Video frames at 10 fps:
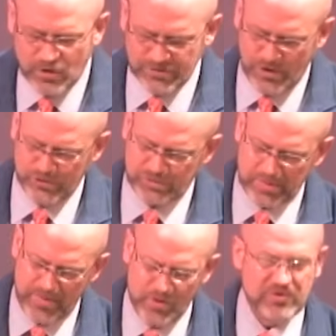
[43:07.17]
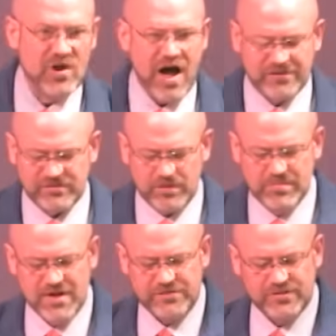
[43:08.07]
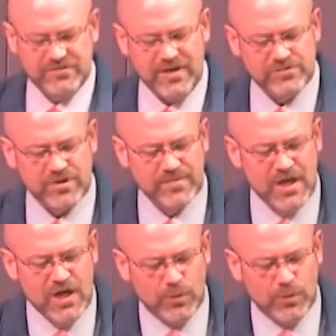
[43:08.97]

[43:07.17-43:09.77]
or those who promote Gnostic myths, etc.,